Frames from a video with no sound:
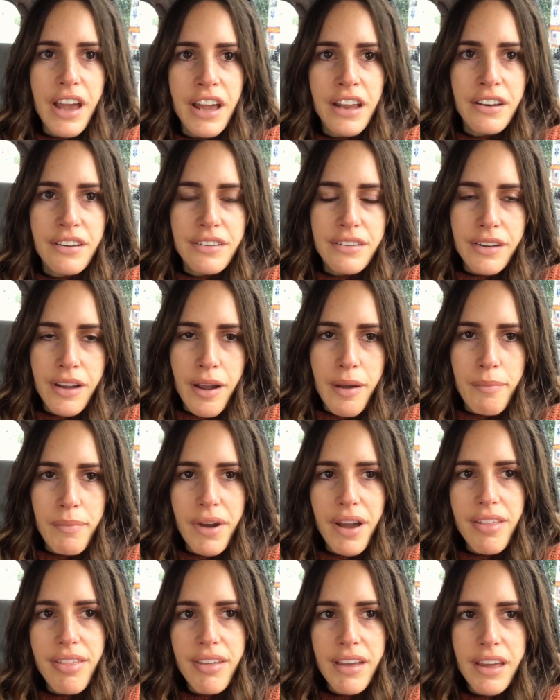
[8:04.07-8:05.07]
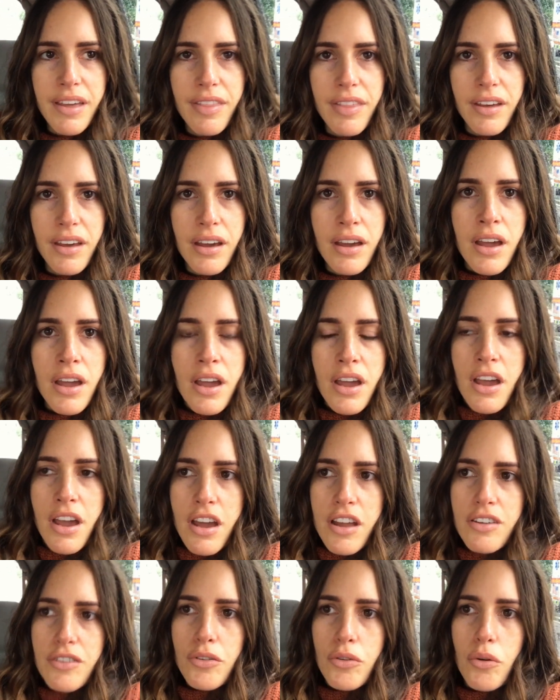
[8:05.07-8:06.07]
And um, I think that
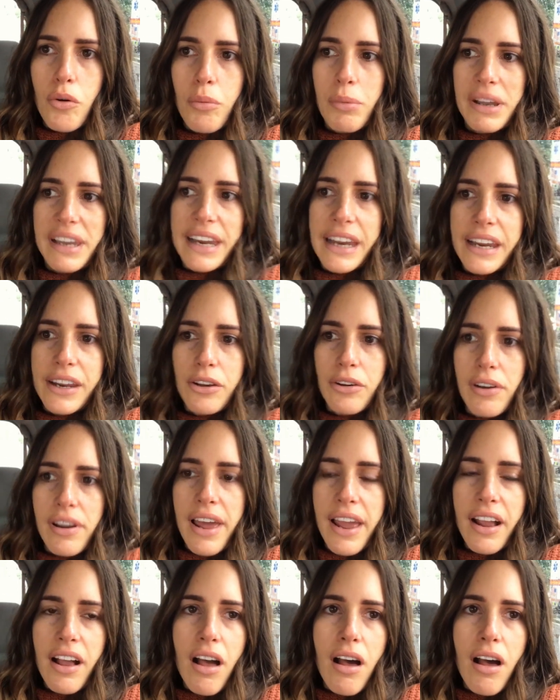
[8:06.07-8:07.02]
normally you're like,